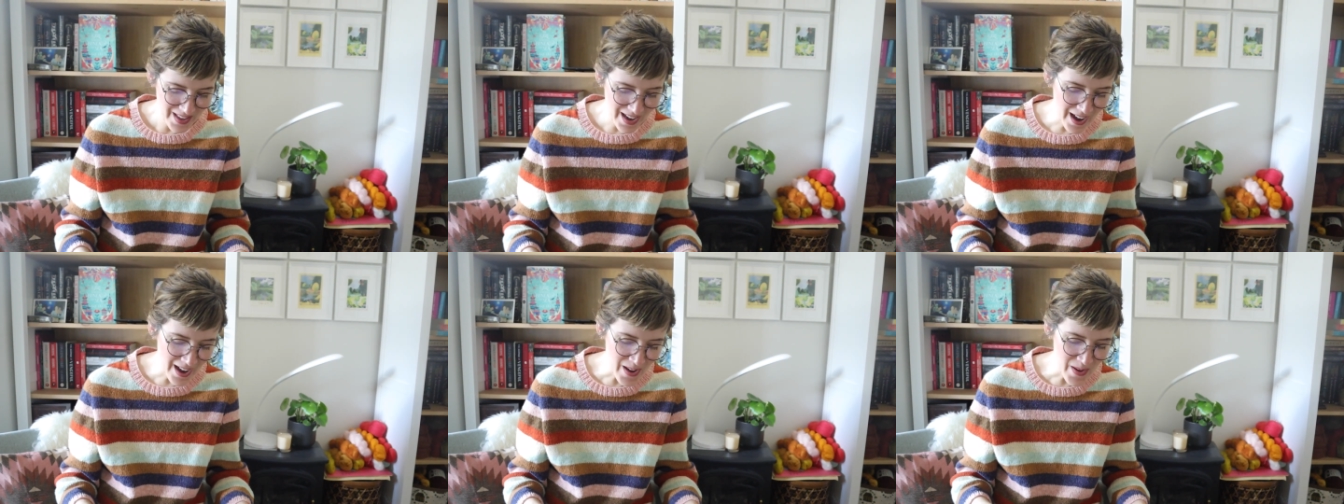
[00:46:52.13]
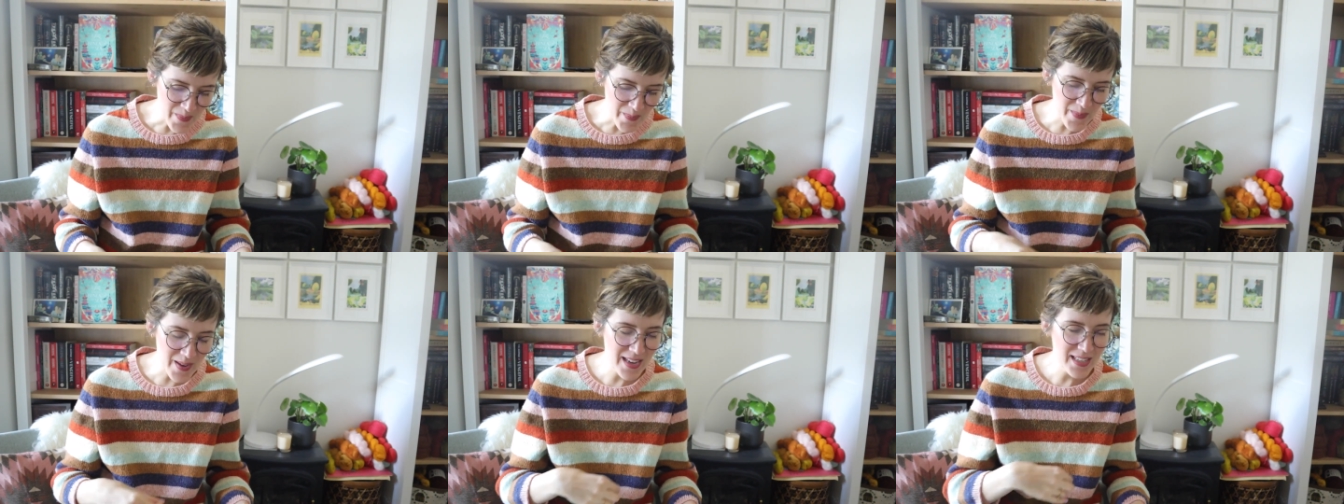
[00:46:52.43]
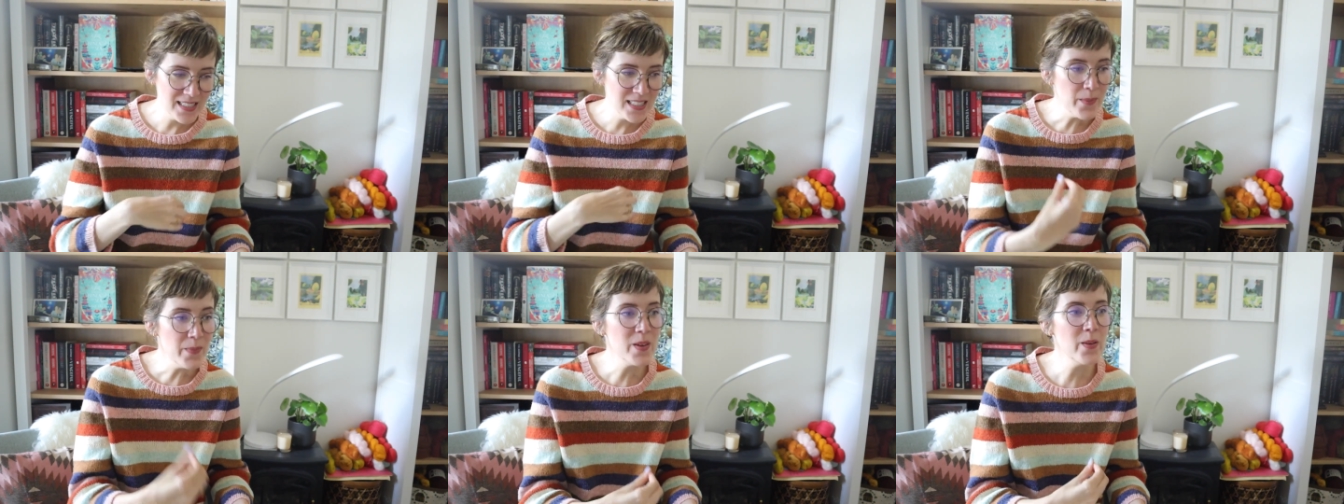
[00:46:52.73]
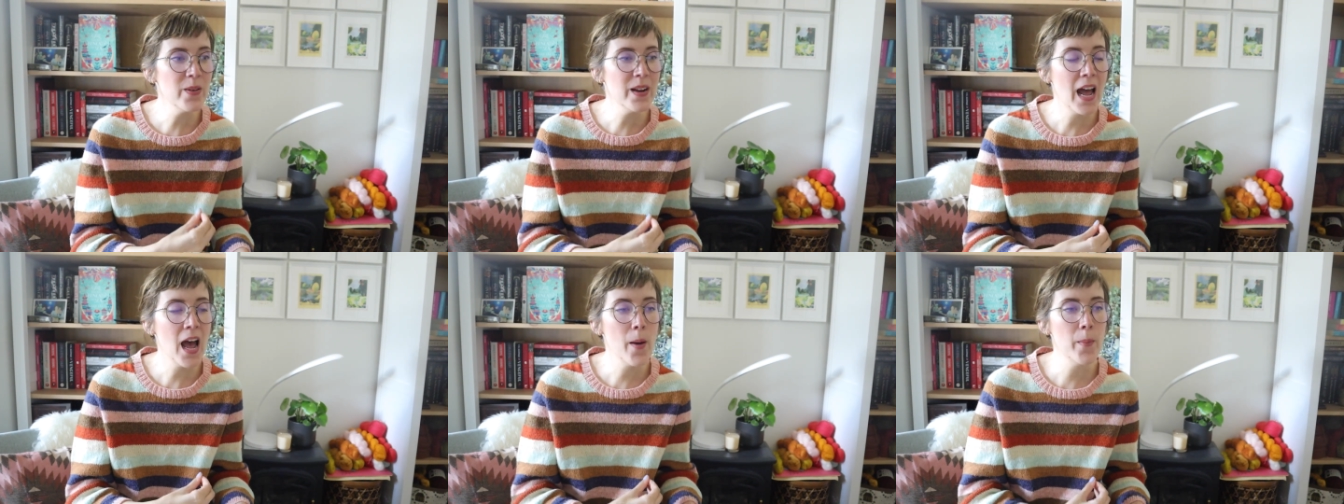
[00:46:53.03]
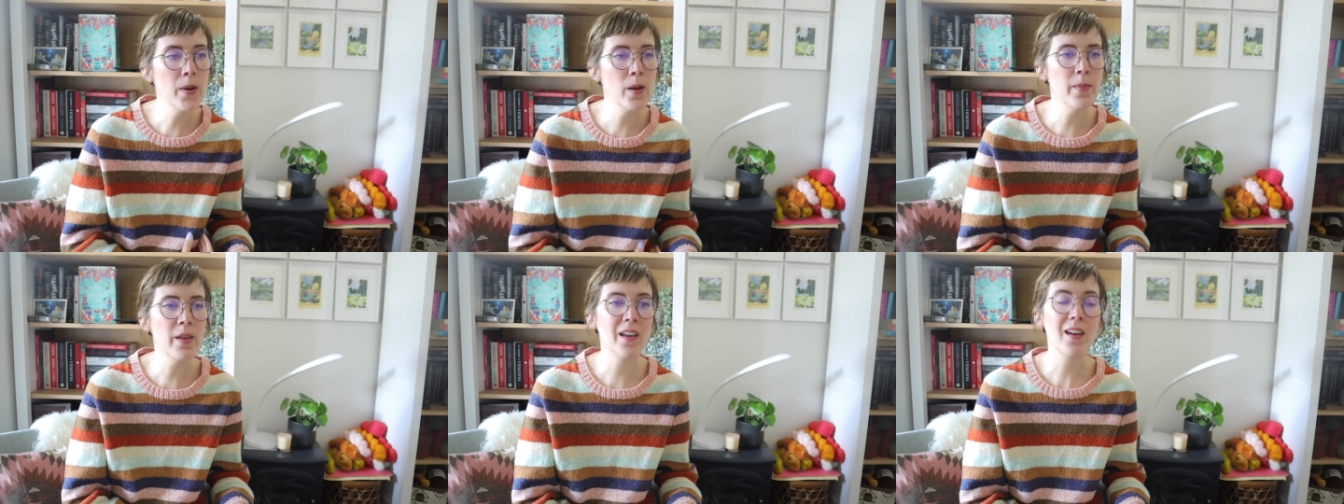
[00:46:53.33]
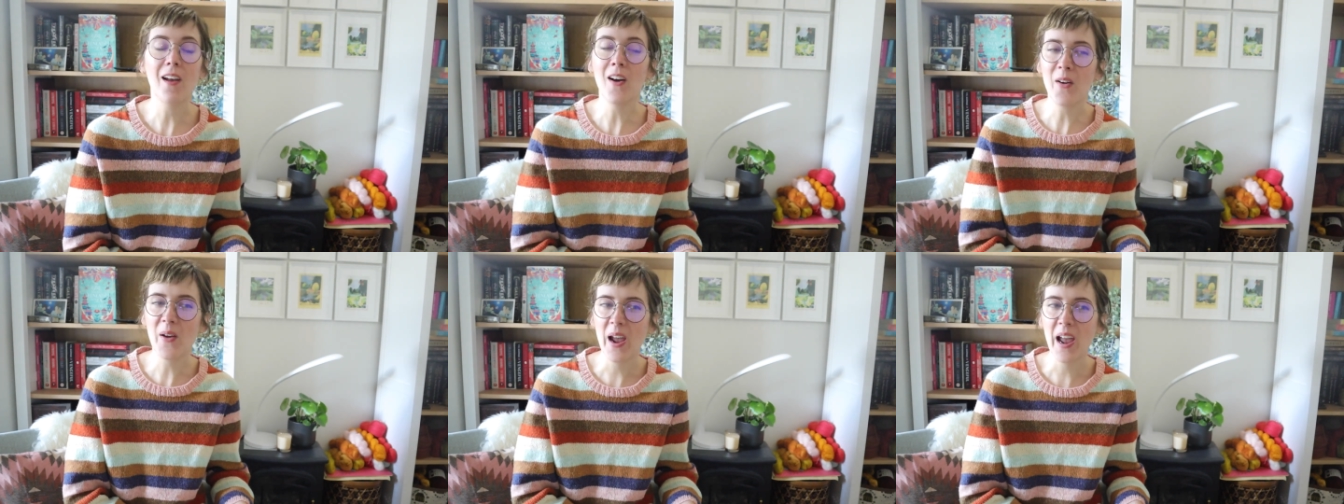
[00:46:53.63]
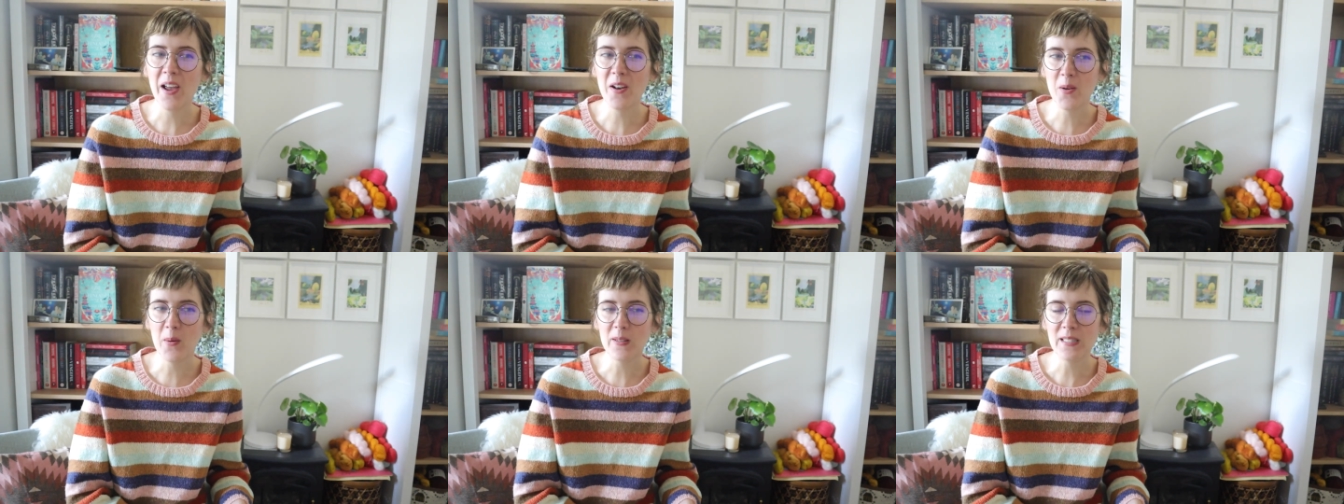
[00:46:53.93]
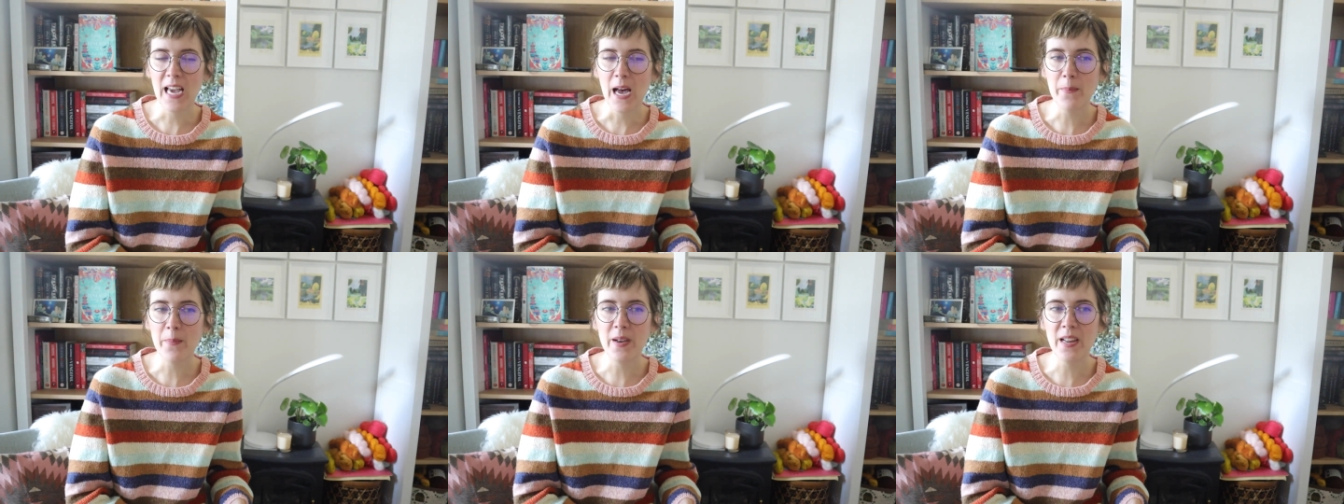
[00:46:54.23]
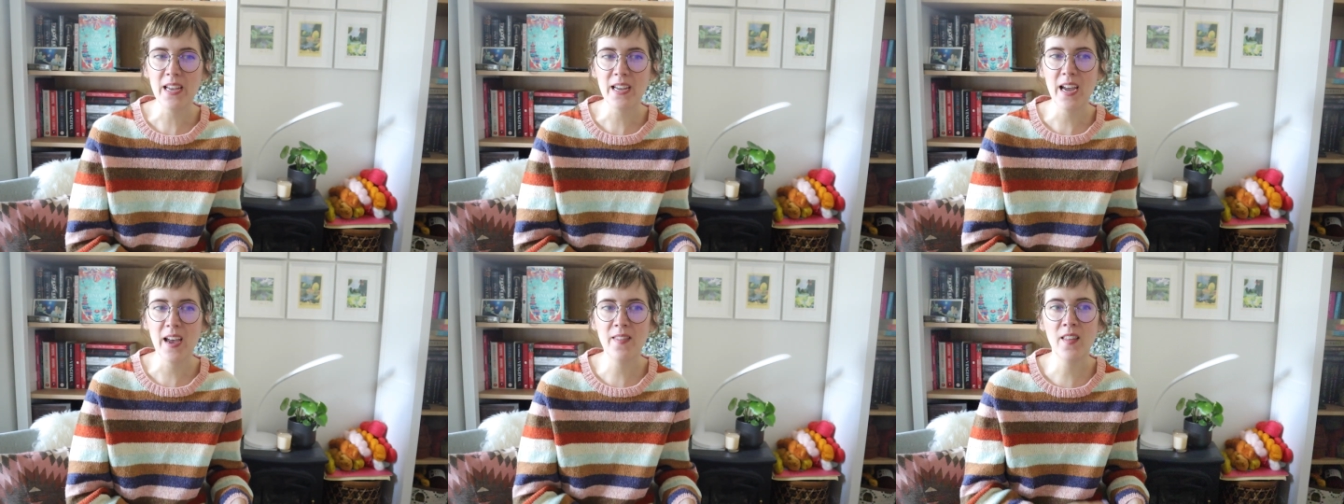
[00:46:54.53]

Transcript: Something would happen and be like, okay, I know what's happening.